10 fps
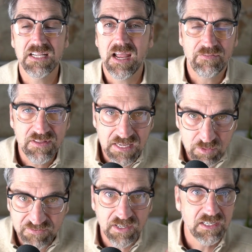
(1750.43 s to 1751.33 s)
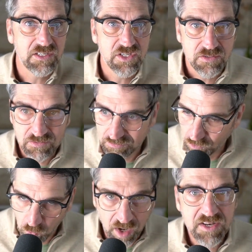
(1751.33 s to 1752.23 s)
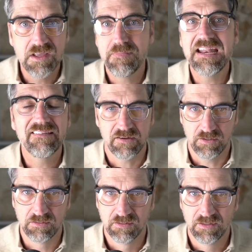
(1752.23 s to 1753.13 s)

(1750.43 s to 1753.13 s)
Everything was very one-dimensional,